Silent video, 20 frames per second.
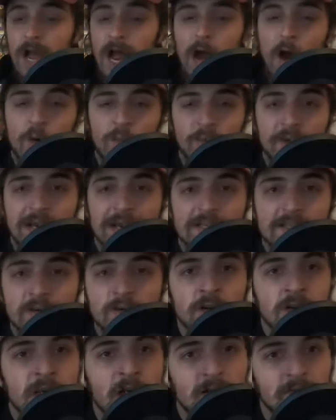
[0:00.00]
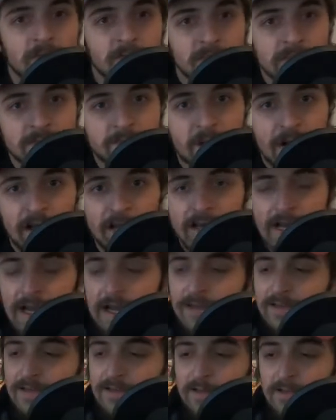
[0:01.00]
I hope you guys learned a lot from this
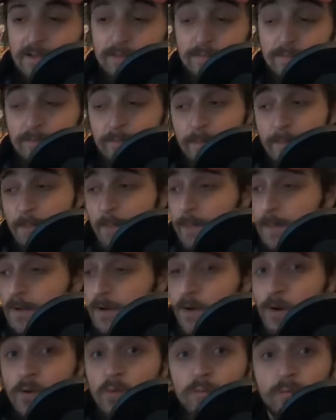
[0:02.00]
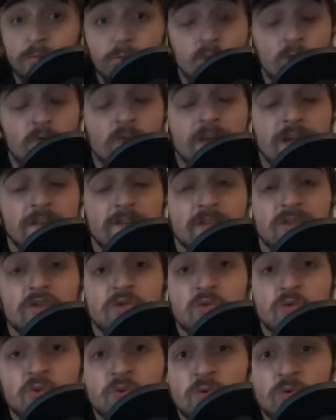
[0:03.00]
podcast. You know, you get to
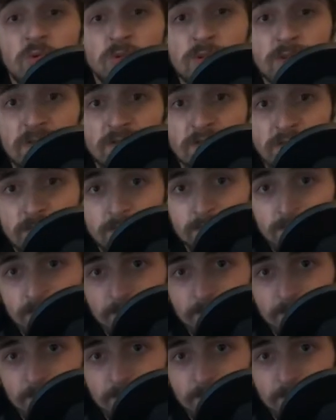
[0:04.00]
choose